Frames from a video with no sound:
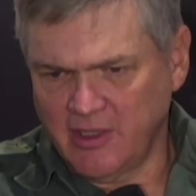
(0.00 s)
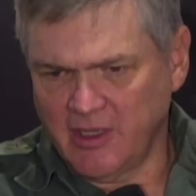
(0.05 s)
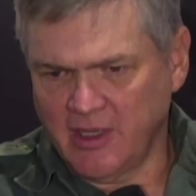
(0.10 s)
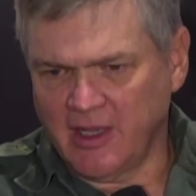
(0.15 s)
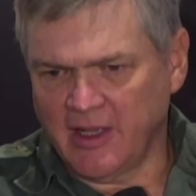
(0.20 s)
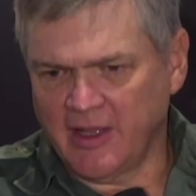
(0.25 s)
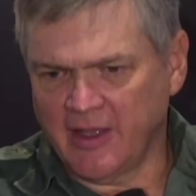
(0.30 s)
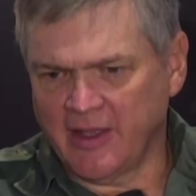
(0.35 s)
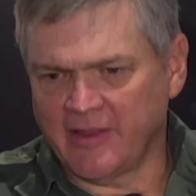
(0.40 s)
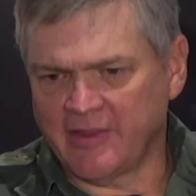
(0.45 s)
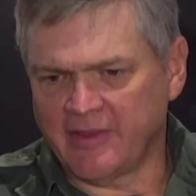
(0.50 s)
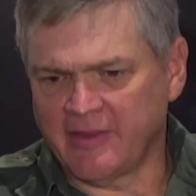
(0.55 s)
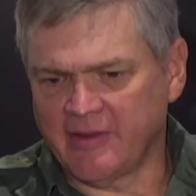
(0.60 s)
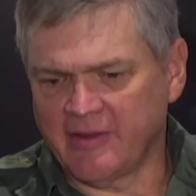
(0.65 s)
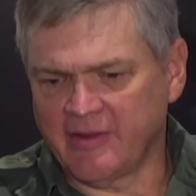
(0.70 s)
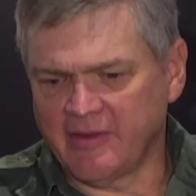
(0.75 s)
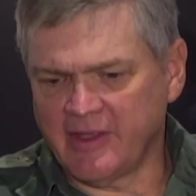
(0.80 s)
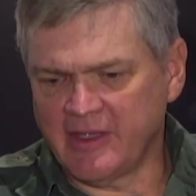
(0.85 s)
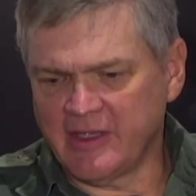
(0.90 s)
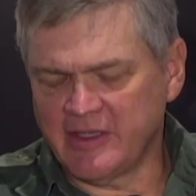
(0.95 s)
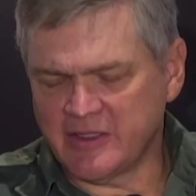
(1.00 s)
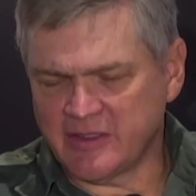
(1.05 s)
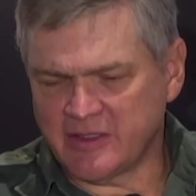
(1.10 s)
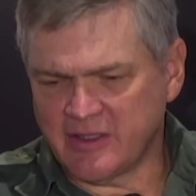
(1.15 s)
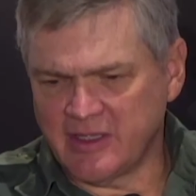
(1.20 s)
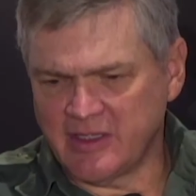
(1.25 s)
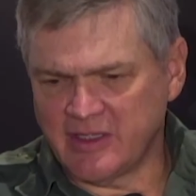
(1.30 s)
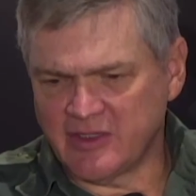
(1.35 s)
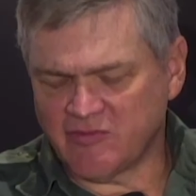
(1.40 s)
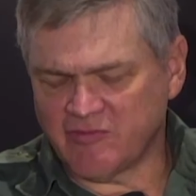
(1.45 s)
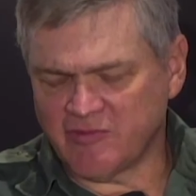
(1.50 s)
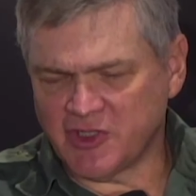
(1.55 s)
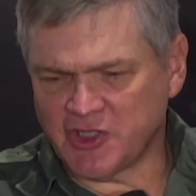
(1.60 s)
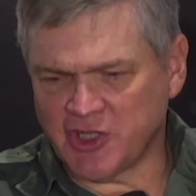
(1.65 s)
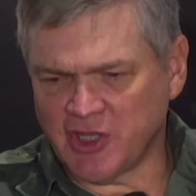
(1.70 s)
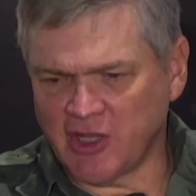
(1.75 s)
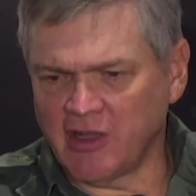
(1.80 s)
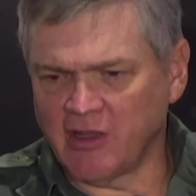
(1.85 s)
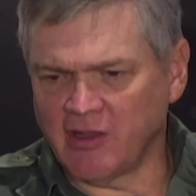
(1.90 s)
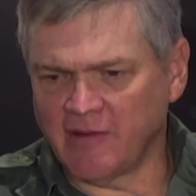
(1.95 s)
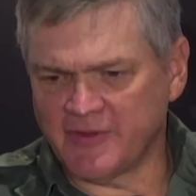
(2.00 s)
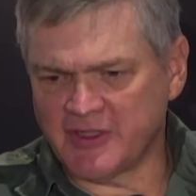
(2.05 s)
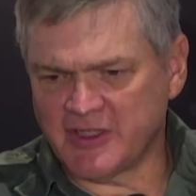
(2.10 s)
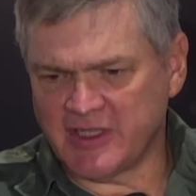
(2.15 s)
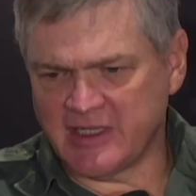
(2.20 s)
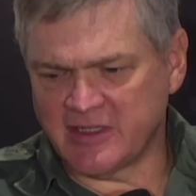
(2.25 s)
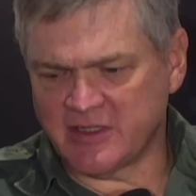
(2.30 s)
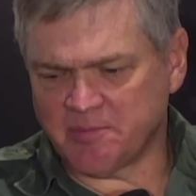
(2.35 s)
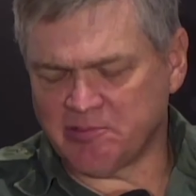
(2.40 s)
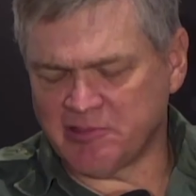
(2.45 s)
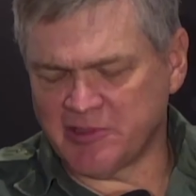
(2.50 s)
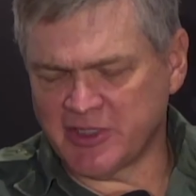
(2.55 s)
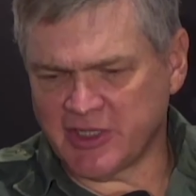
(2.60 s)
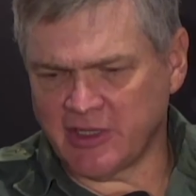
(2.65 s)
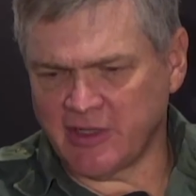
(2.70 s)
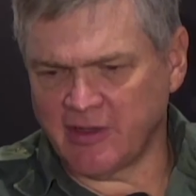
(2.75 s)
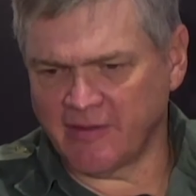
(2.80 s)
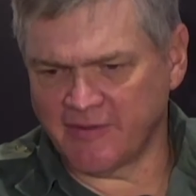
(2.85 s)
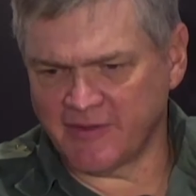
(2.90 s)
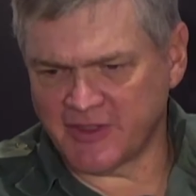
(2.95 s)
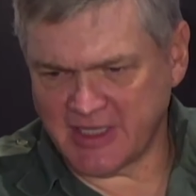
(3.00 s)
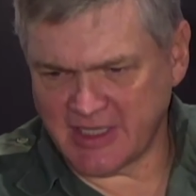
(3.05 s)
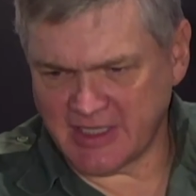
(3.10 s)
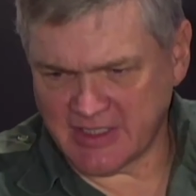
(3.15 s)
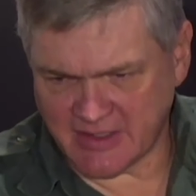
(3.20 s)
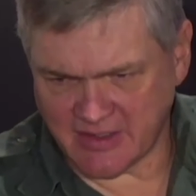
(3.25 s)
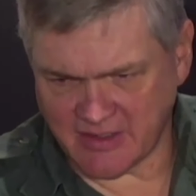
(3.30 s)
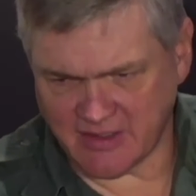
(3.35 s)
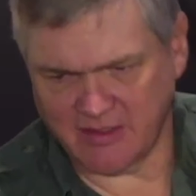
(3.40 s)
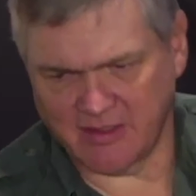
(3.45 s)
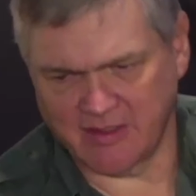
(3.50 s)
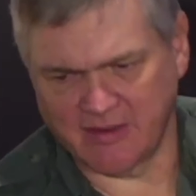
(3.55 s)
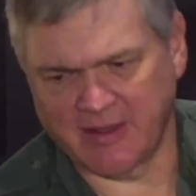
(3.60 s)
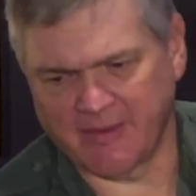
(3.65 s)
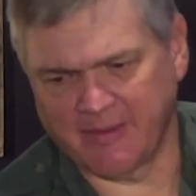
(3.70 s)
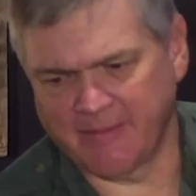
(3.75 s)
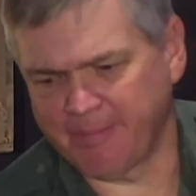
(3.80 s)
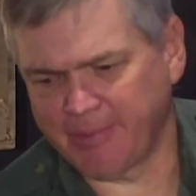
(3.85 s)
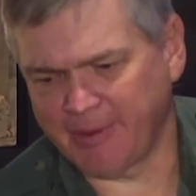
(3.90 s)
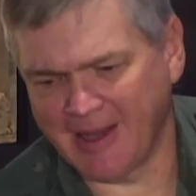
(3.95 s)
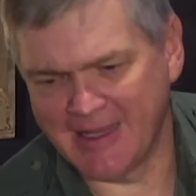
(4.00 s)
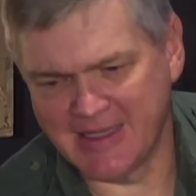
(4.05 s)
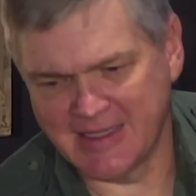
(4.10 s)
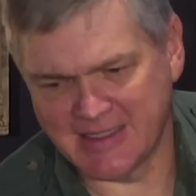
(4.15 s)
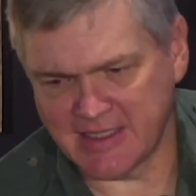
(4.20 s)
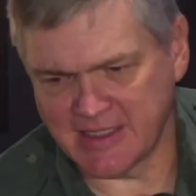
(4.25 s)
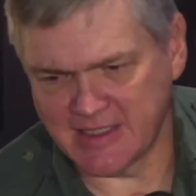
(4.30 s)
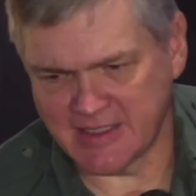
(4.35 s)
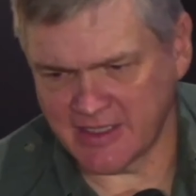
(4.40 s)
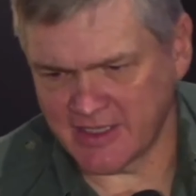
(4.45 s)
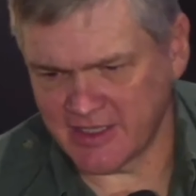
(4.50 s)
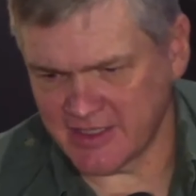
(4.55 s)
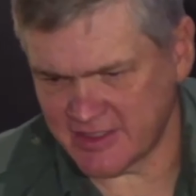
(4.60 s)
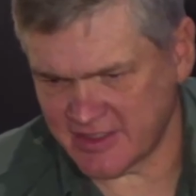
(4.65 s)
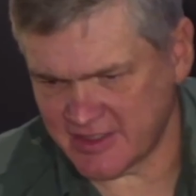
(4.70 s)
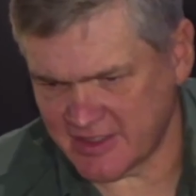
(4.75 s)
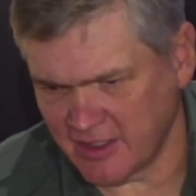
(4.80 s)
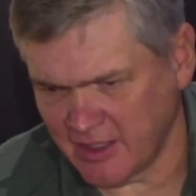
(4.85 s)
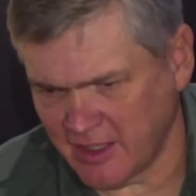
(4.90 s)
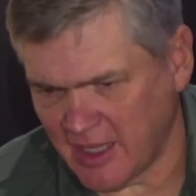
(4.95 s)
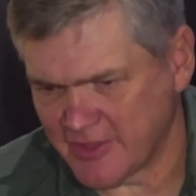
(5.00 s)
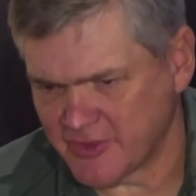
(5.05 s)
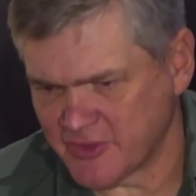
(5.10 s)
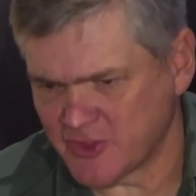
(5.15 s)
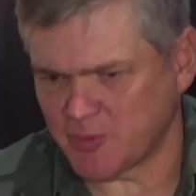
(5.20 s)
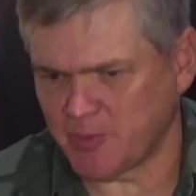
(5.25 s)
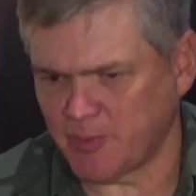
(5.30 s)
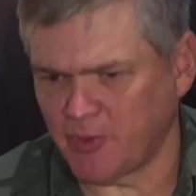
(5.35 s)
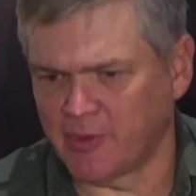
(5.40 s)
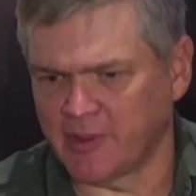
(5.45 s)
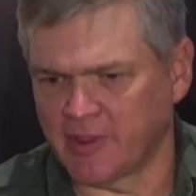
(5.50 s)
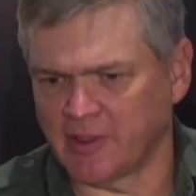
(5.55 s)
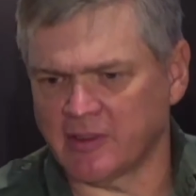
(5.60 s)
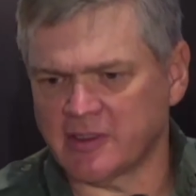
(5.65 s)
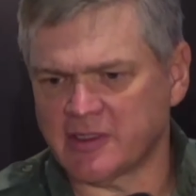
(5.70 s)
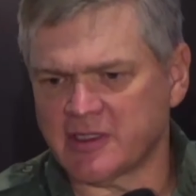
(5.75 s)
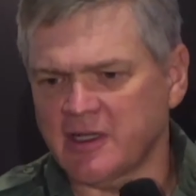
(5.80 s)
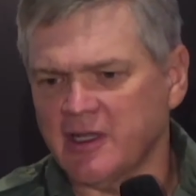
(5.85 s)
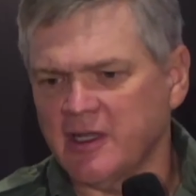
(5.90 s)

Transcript: Uh, these these reserves, these preserves, these places that are still unspoiled,